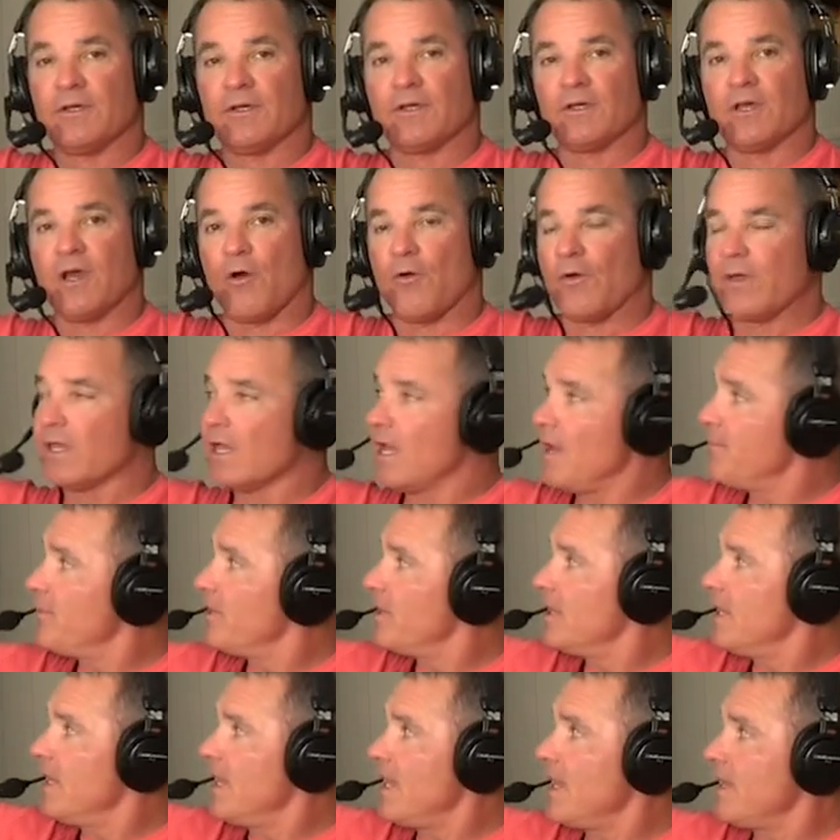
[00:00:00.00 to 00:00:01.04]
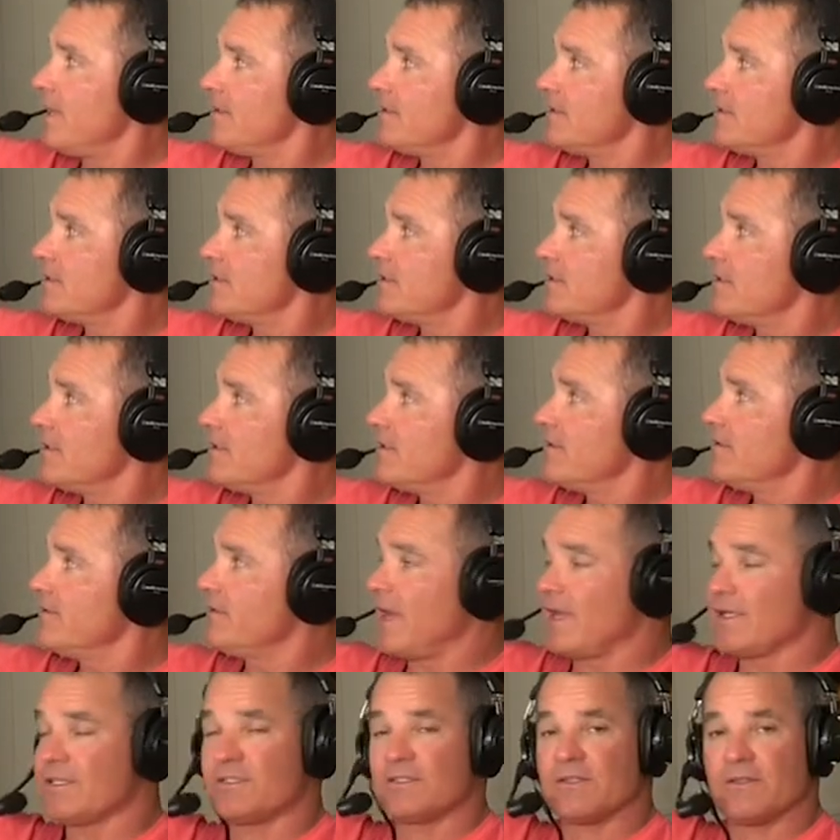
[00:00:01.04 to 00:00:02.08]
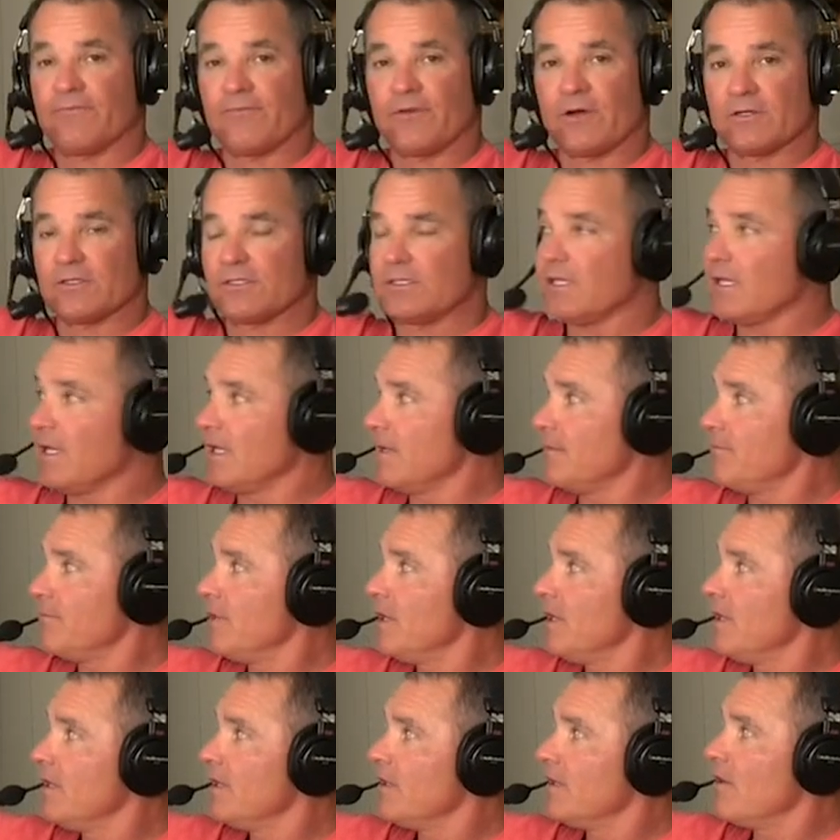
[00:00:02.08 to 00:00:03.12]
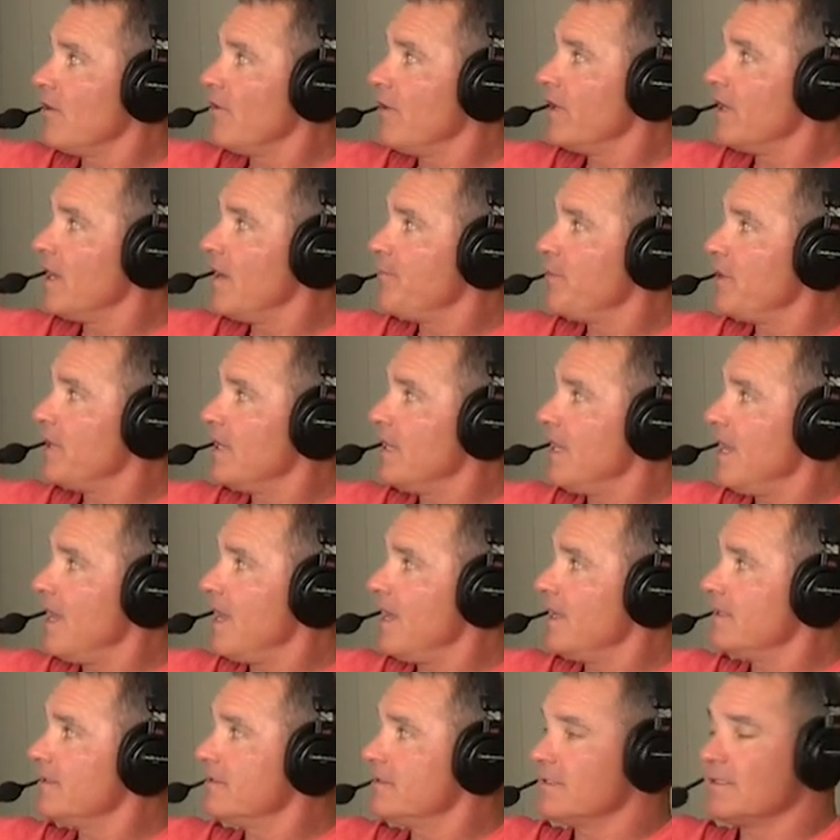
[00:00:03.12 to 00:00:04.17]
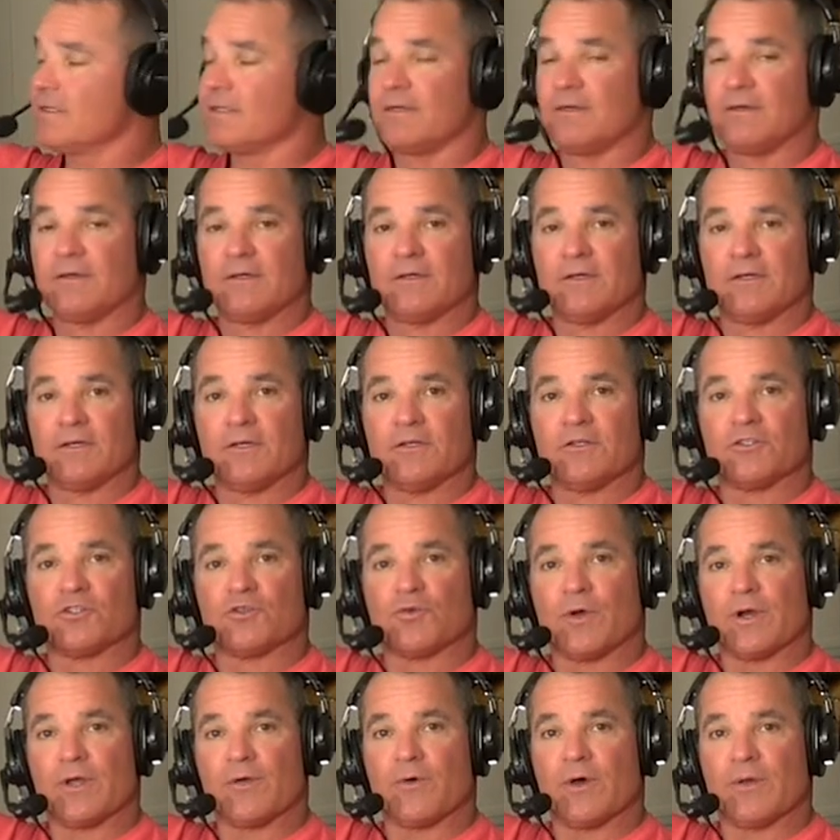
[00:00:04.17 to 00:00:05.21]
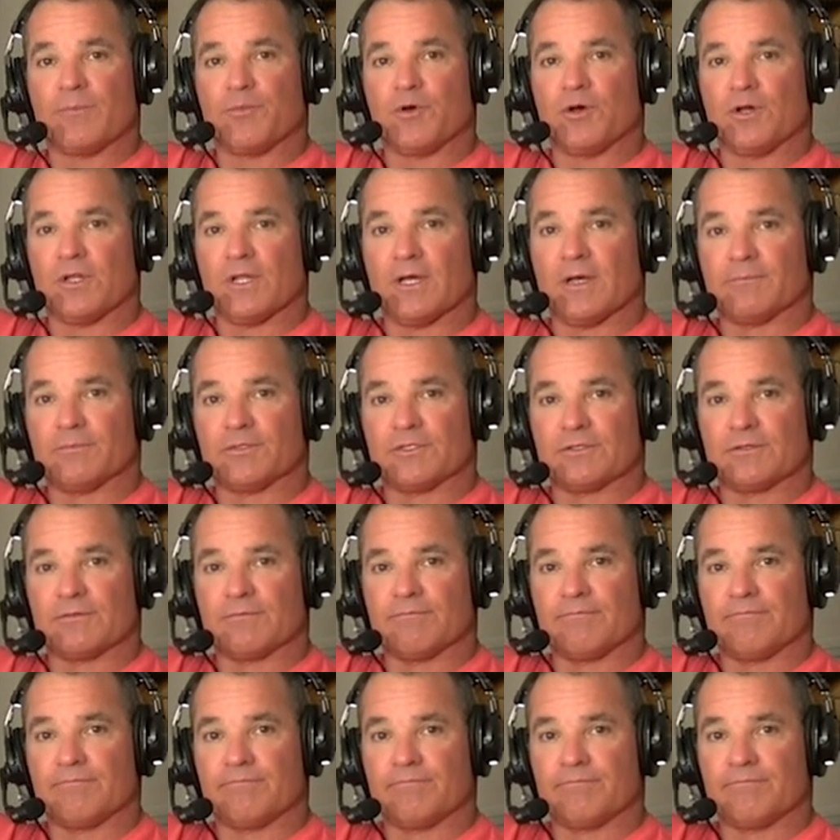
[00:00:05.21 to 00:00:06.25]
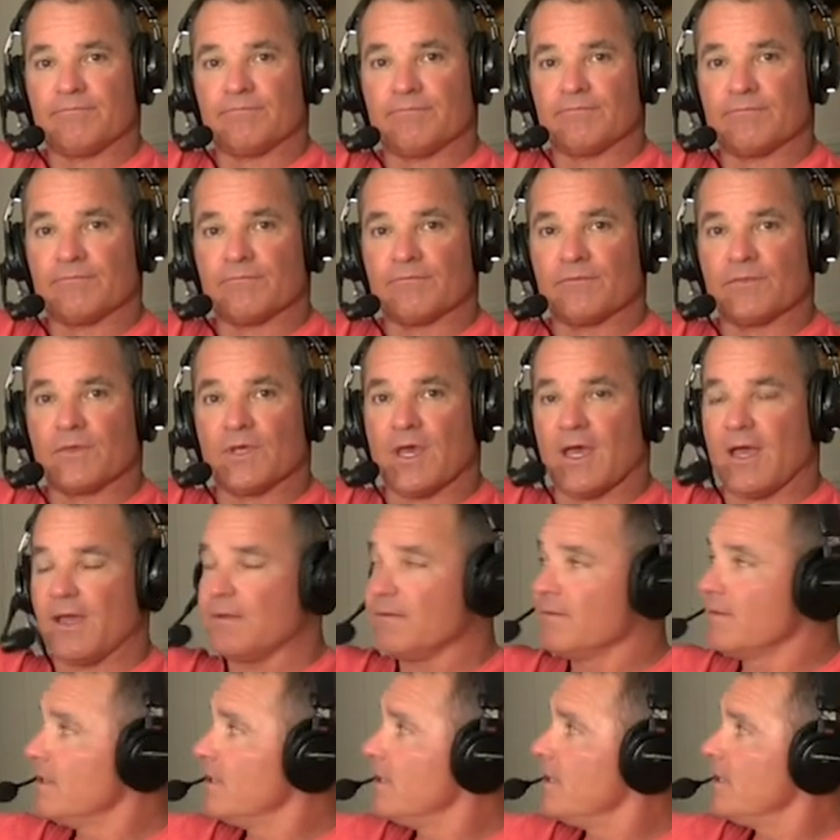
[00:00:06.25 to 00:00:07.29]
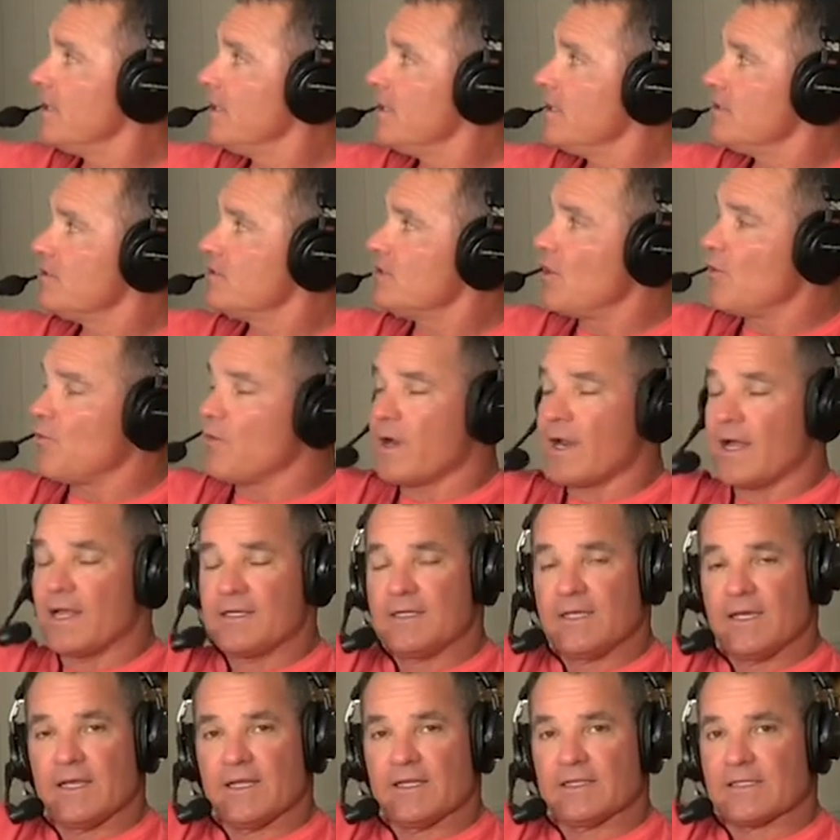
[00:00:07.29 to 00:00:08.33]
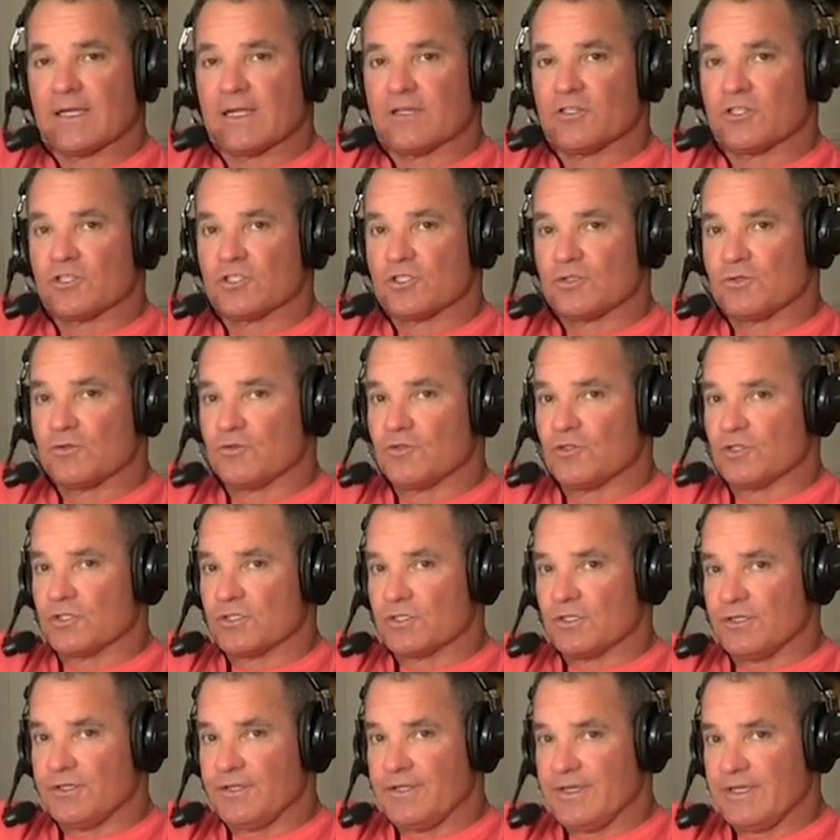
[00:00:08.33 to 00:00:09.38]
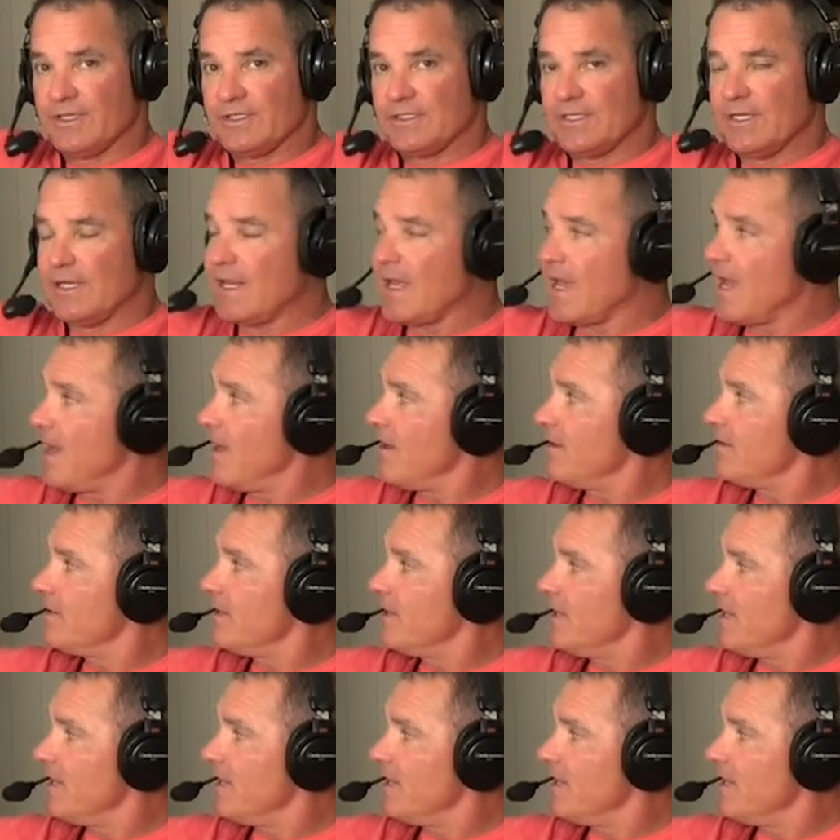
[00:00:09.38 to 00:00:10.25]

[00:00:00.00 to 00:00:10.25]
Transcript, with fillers: Going up against, that's the first team, going up against 21 pull-ups, okay? So what I did is I just listed out